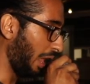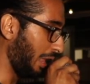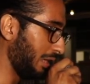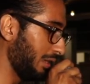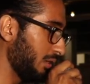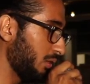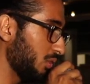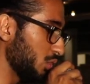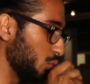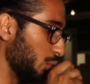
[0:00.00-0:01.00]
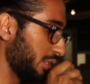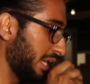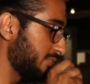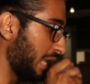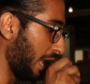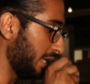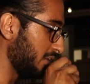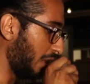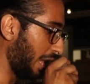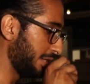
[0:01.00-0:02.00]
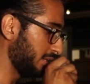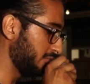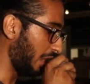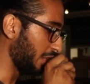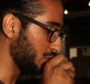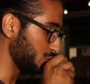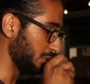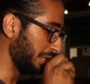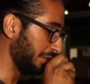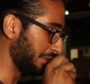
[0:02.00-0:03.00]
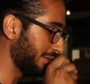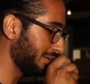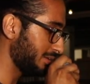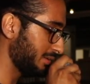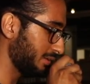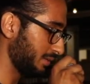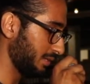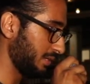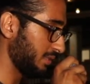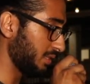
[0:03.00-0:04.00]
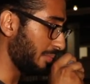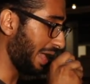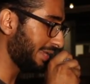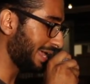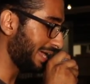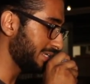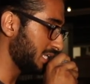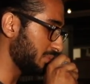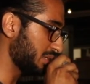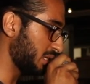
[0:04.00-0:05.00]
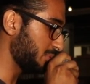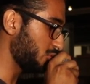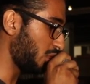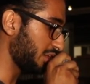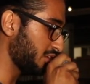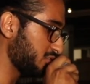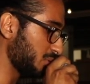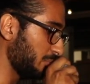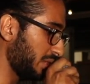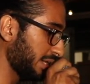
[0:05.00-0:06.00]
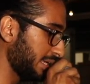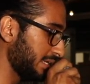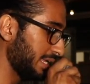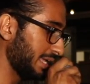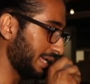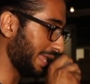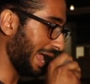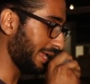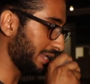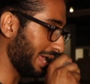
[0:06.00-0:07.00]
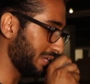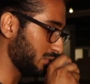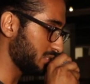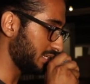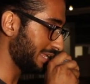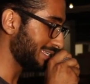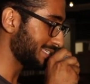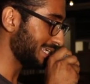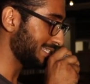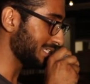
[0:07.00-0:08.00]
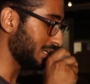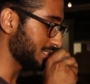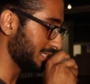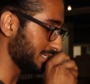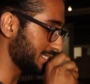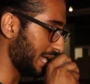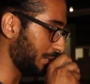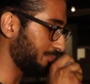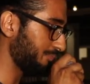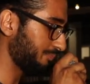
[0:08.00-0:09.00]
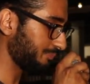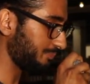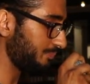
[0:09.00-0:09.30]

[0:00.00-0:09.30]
Well, you would have died if I didn't find you here. The man handed him a cup of water from a bucket, and Ando didn't hesitate to guzzle it down.